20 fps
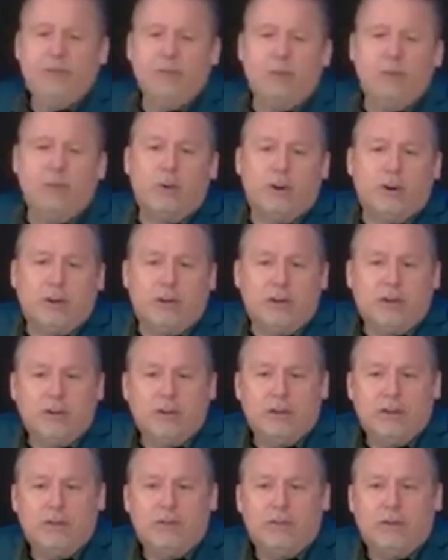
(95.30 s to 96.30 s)
from work
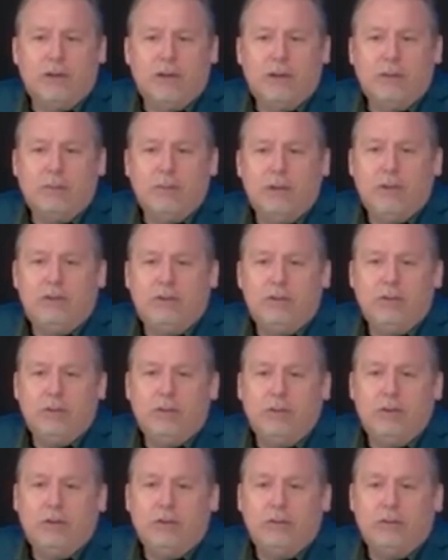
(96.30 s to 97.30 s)
invited me to
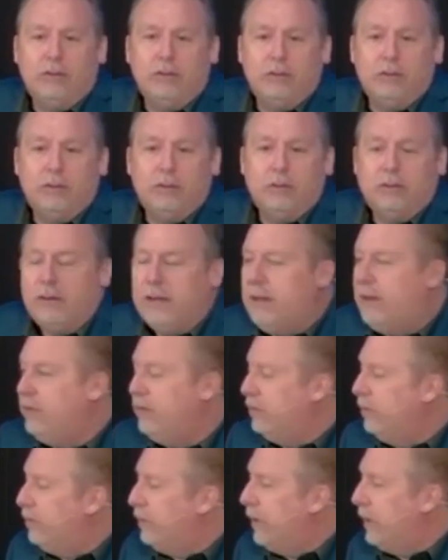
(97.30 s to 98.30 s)
this
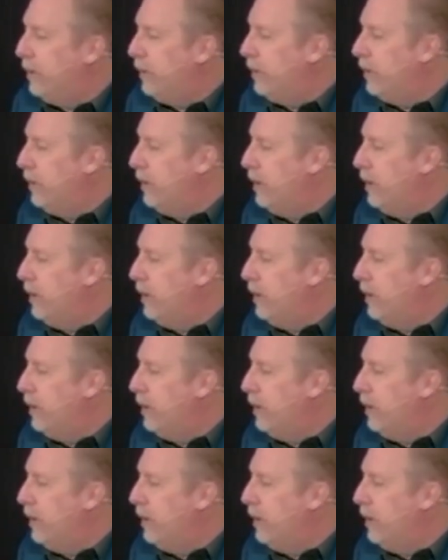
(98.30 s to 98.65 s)
ladies' event.